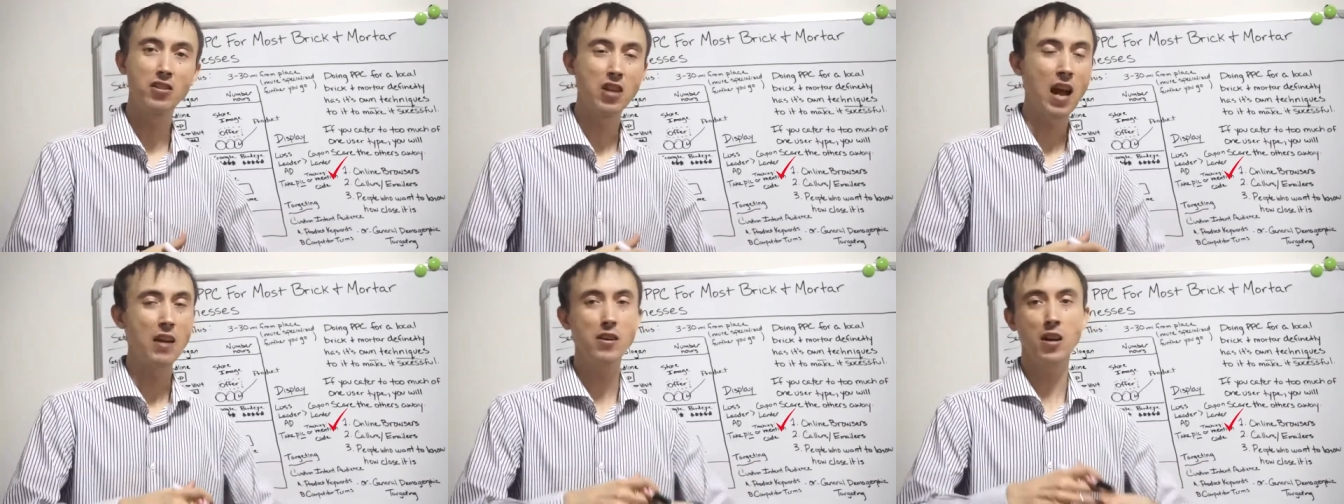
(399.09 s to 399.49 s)

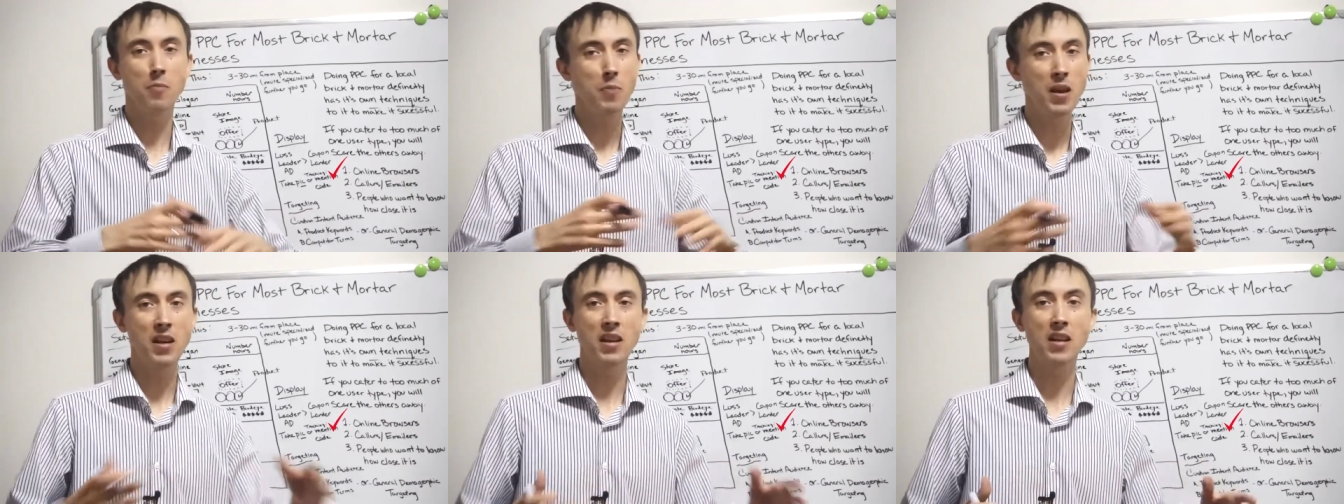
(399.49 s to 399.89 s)
because now you're
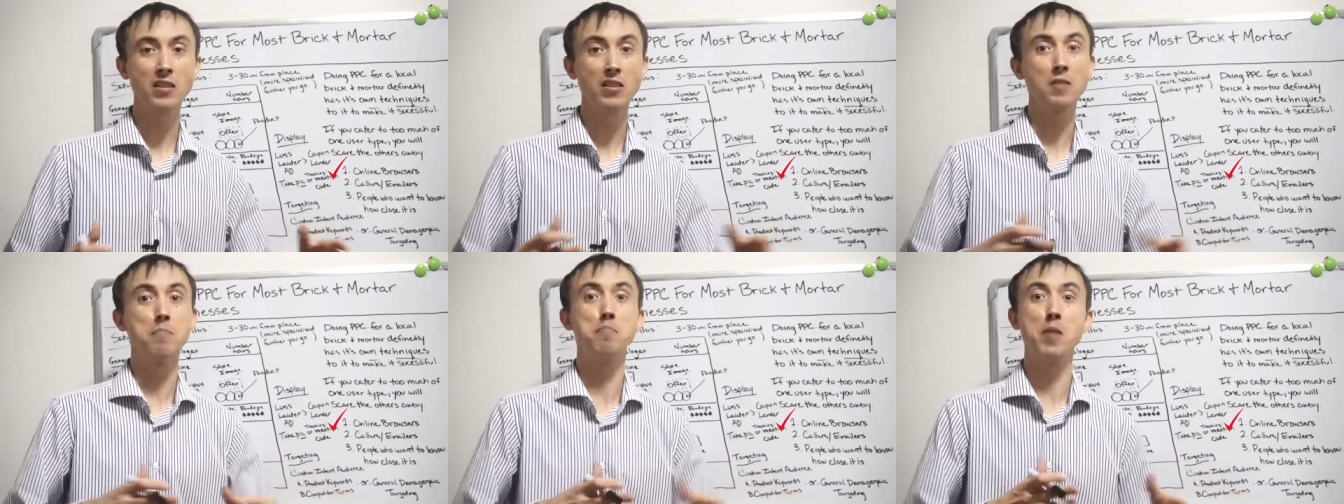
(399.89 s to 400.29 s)
competing
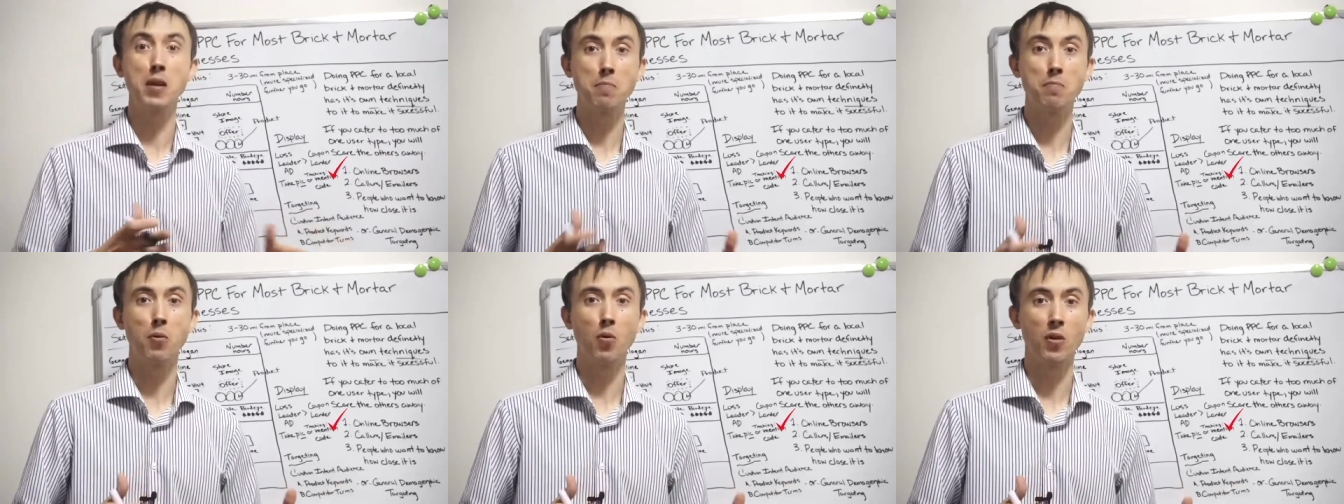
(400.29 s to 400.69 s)
against the
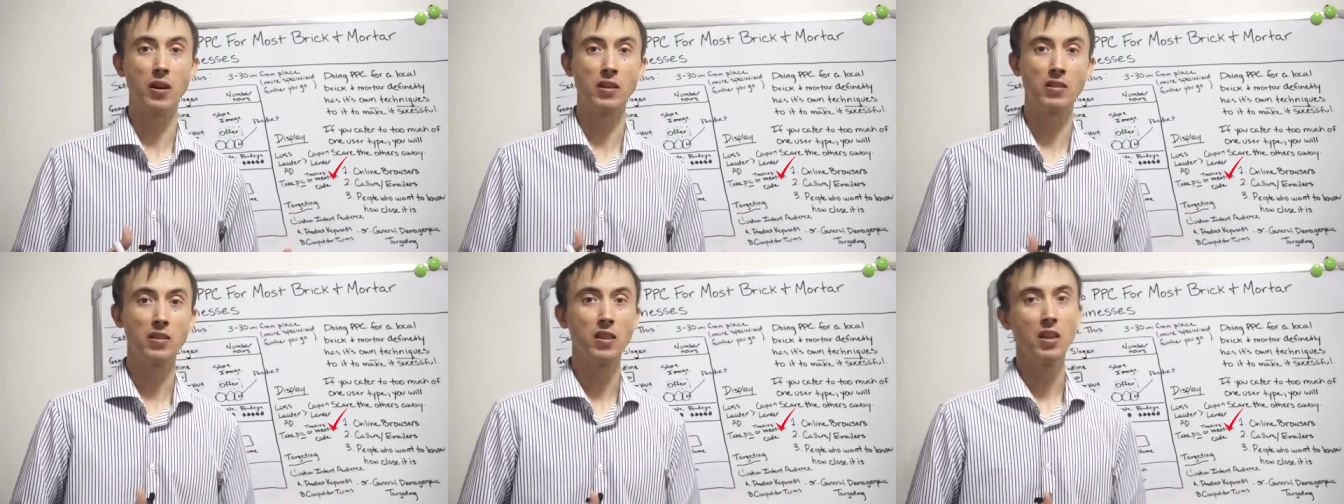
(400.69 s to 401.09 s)
big
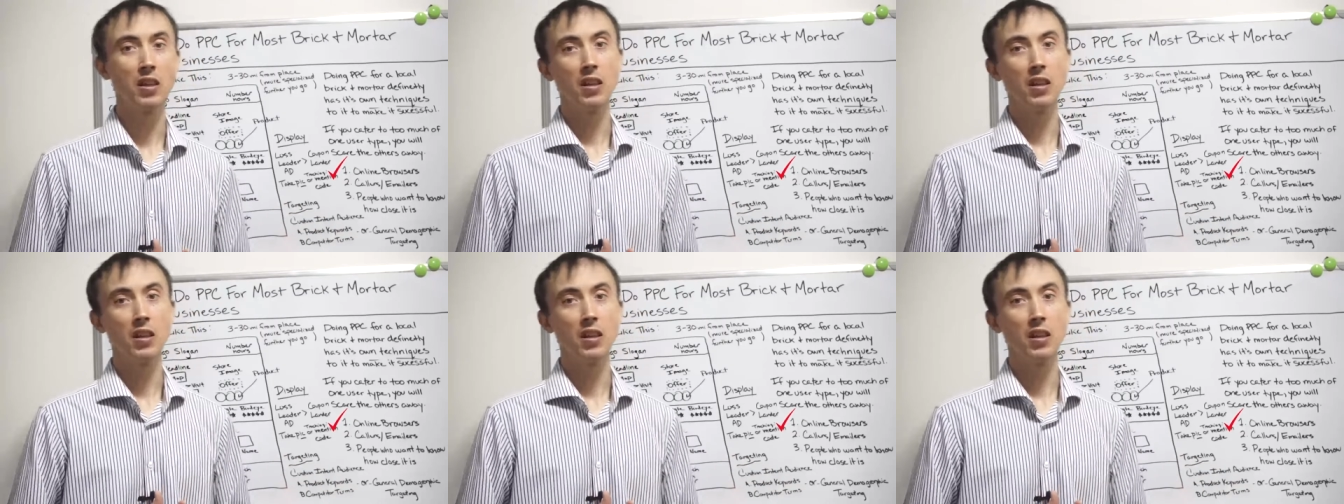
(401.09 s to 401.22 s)
boys.